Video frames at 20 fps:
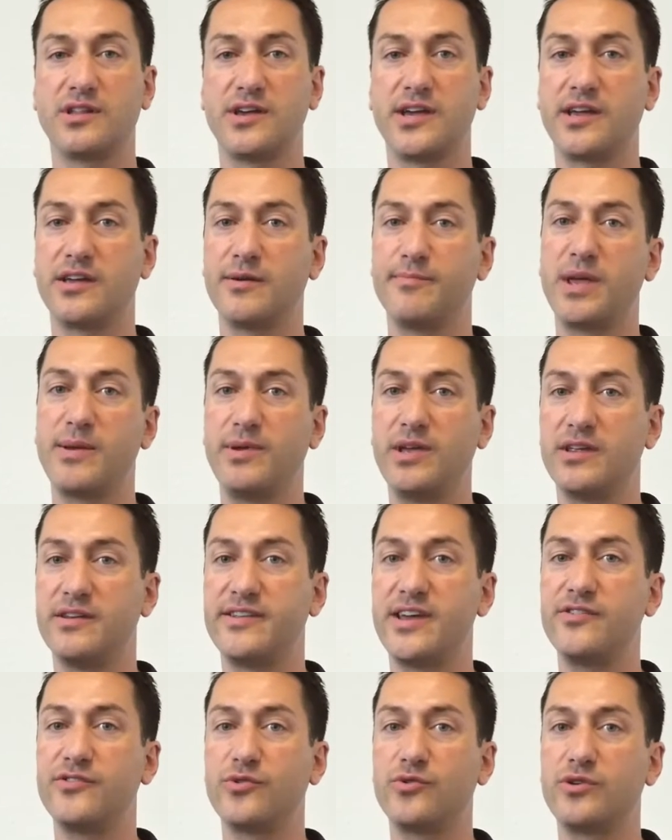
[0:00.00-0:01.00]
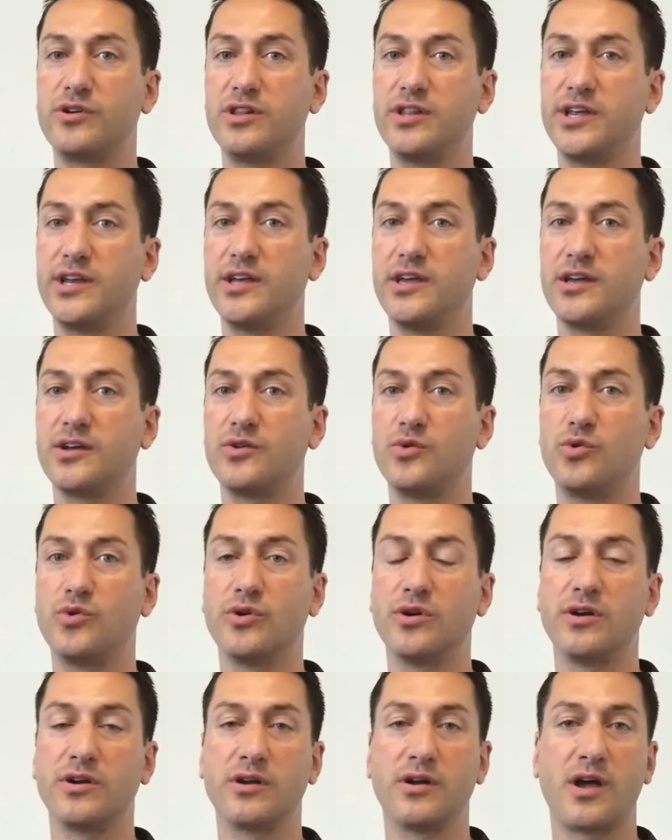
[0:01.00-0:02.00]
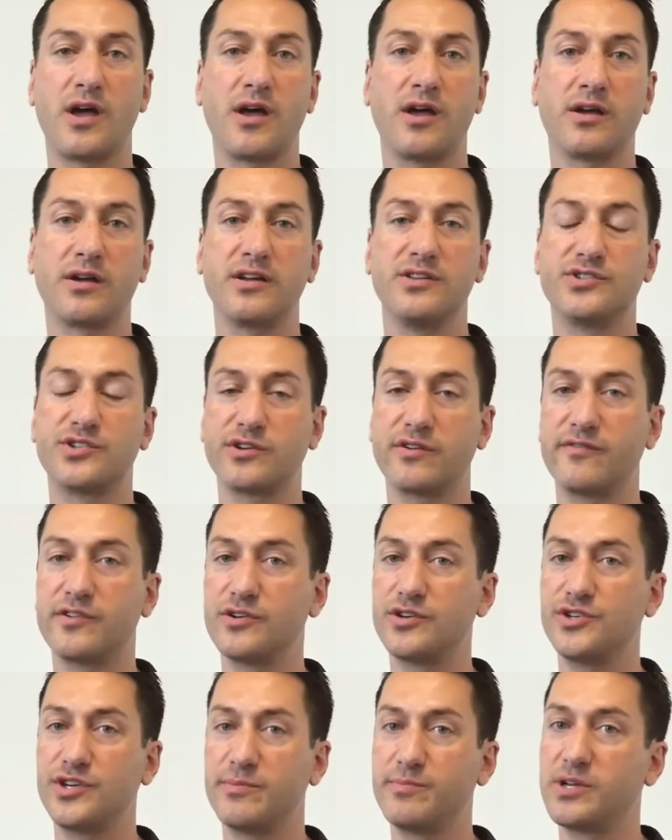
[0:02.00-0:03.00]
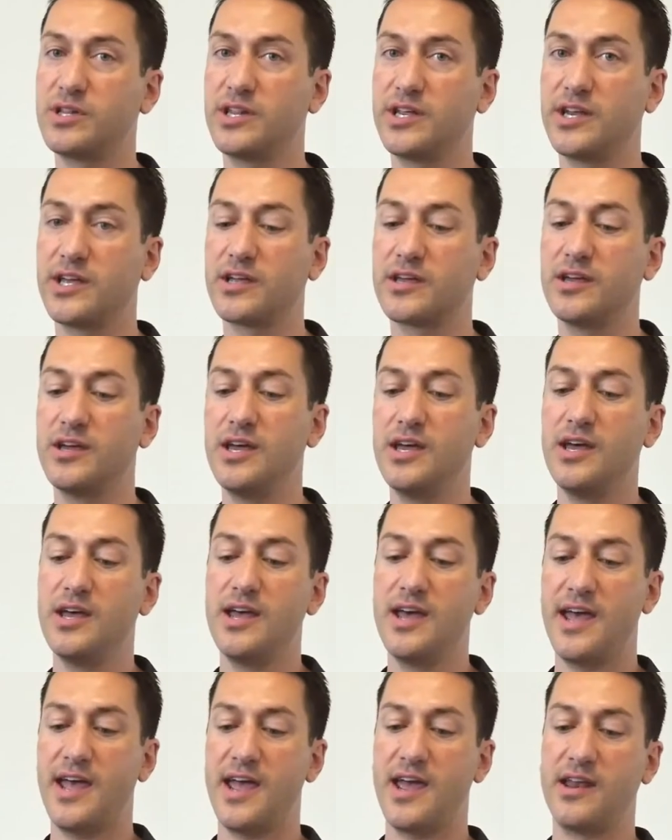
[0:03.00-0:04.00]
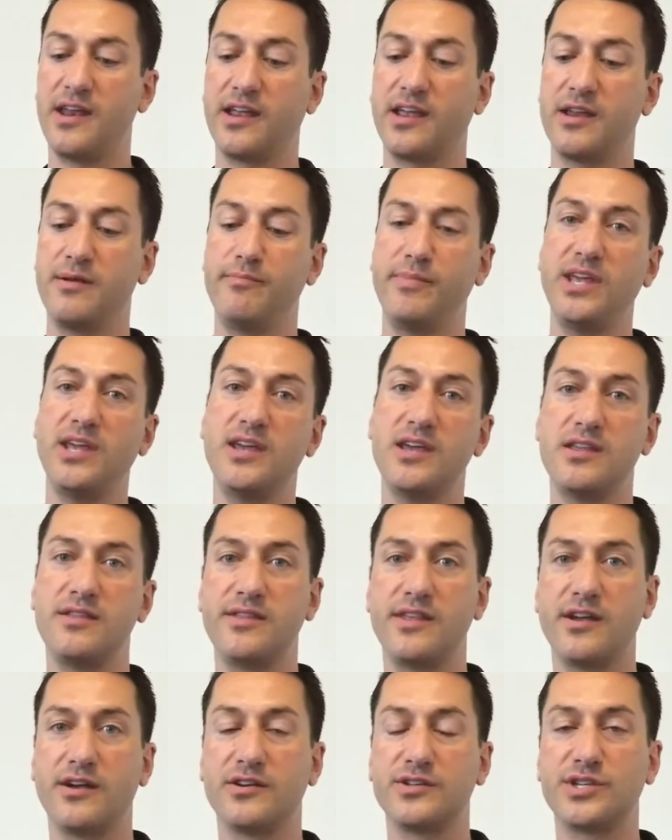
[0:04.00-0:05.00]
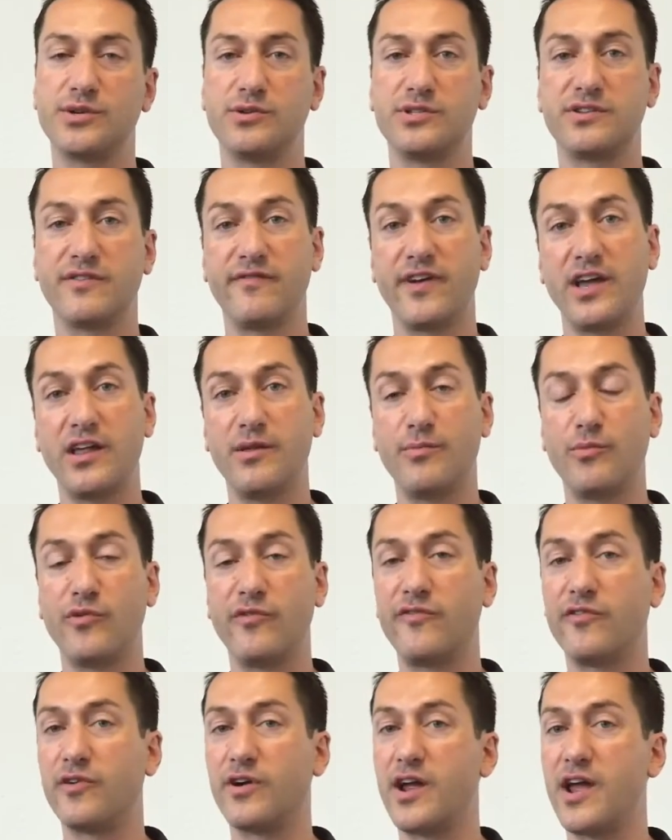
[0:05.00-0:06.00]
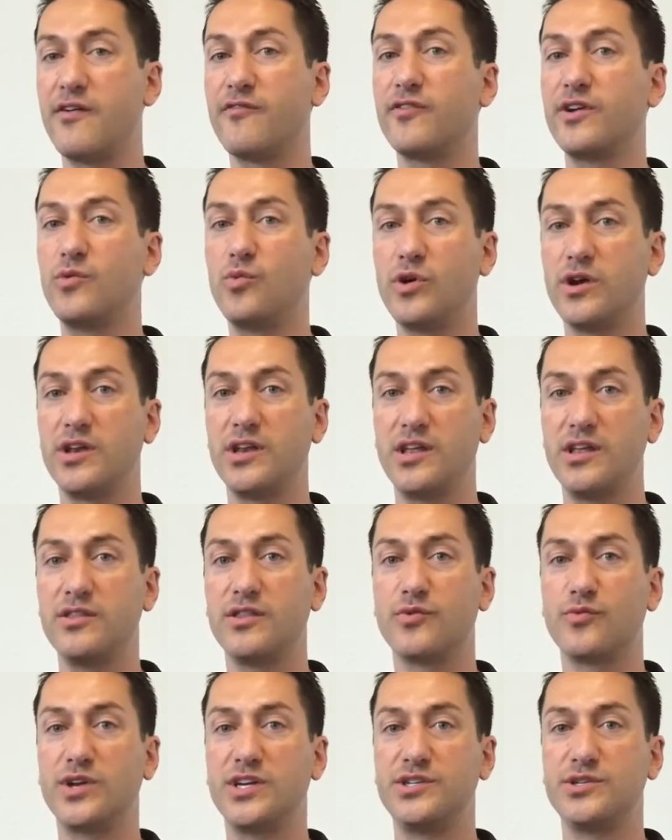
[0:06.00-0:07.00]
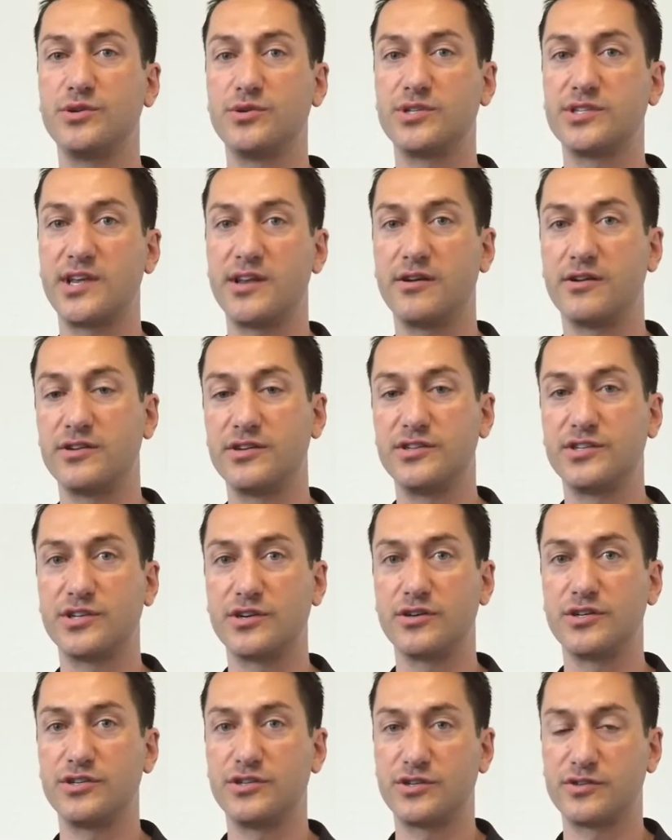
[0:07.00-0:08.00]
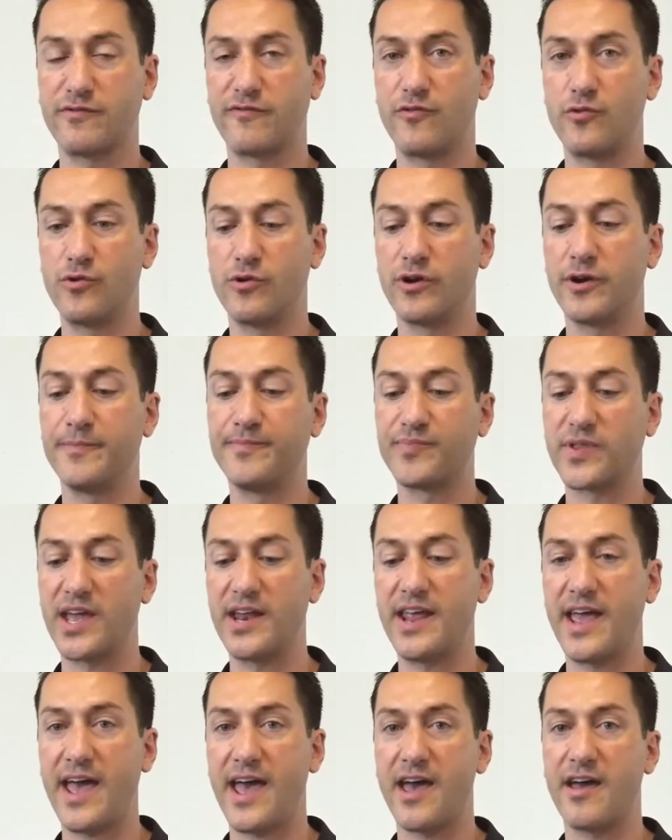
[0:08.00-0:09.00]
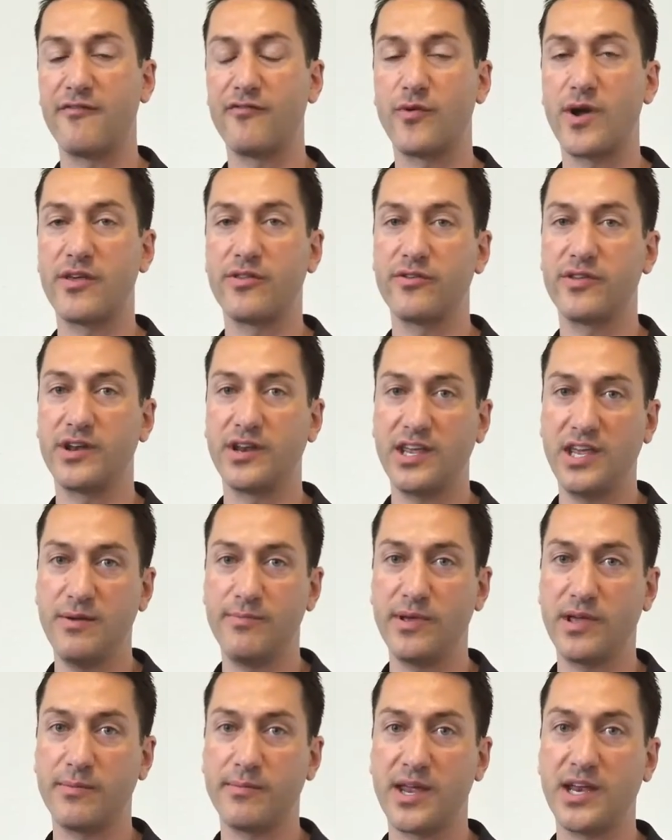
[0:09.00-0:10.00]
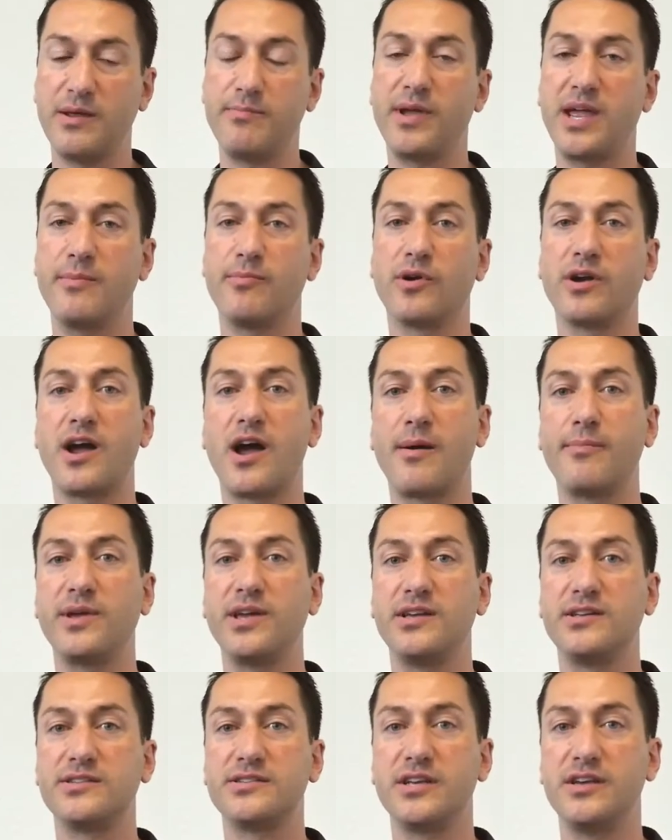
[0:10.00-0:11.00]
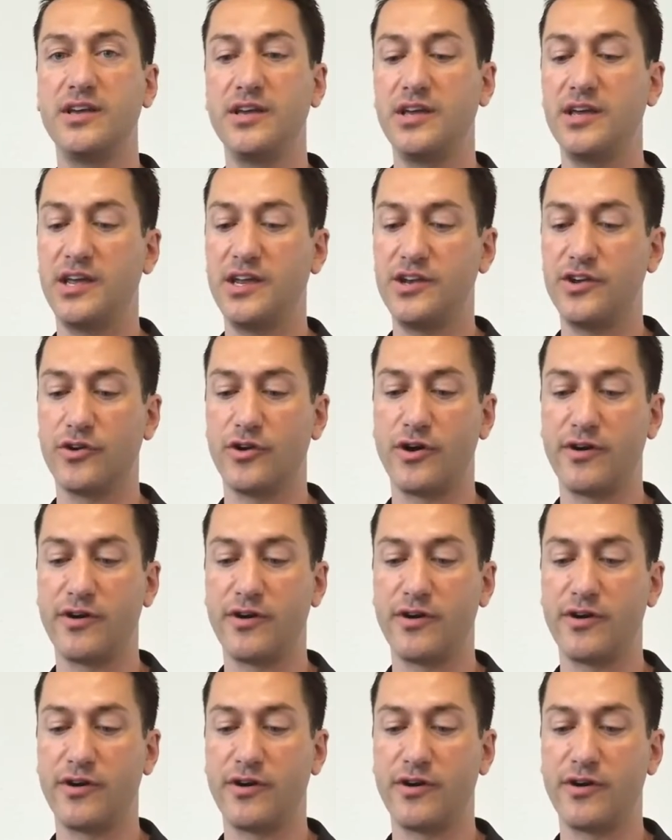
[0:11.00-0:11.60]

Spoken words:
like maybe a dental clinic or a conservatorship clinic, and it can be in there so it's available for everyone in the Regional Center to search for and have, rather than keeping many paper copies in your